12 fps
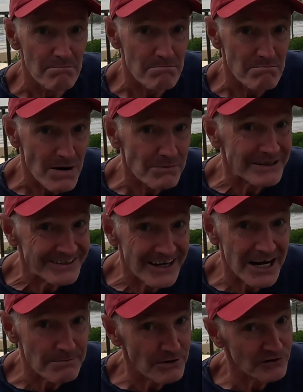mum and
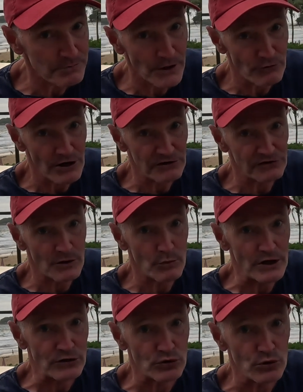dad must be around
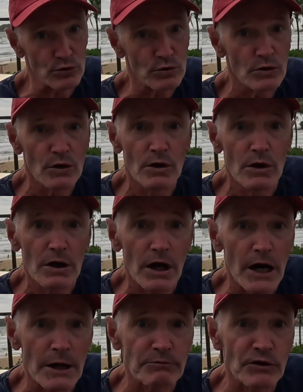somewhere too.
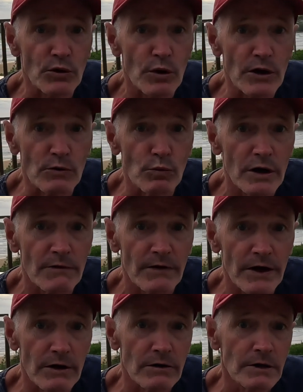To quote one of
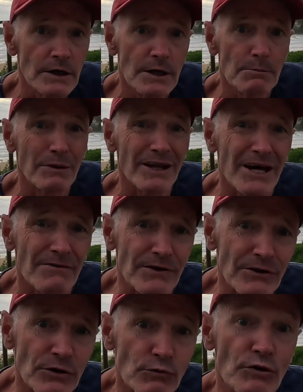our beloved,
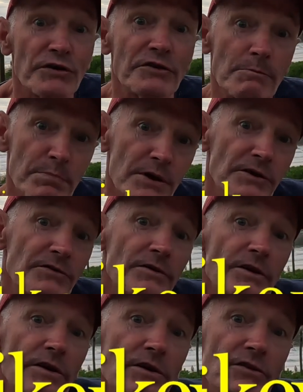rest in peace,
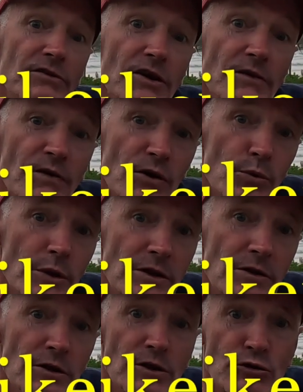Steve Irwin,
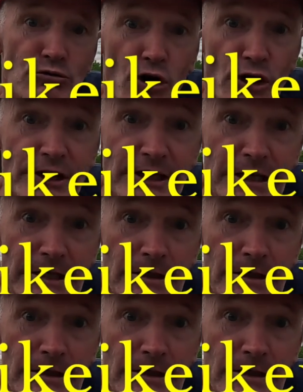crikey!